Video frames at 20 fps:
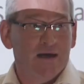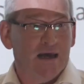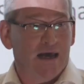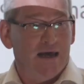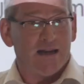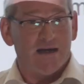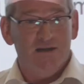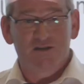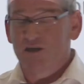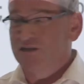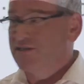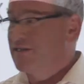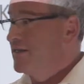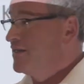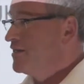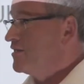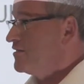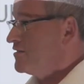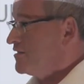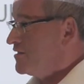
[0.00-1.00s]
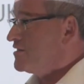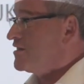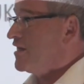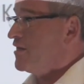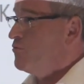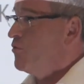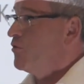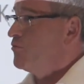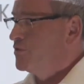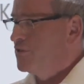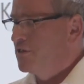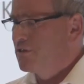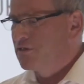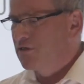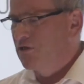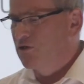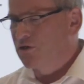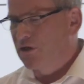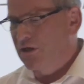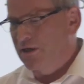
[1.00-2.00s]
NHS England to say, what would
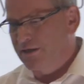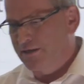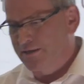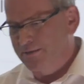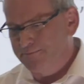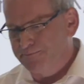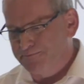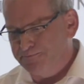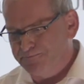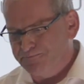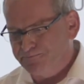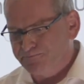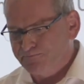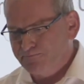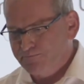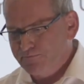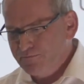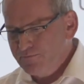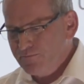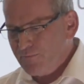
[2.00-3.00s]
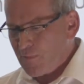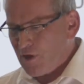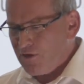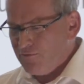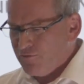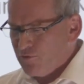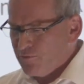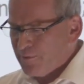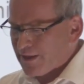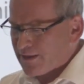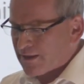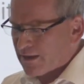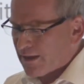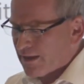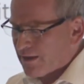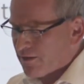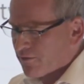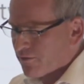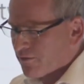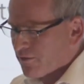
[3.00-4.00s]
this look like for mental
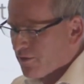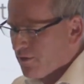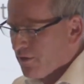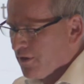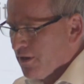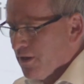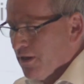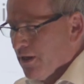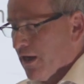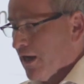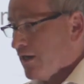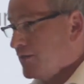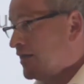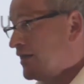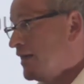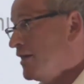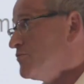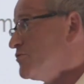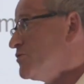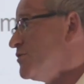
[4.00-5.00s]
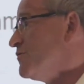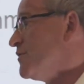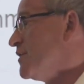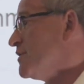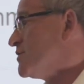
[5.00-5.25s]
health? And then out of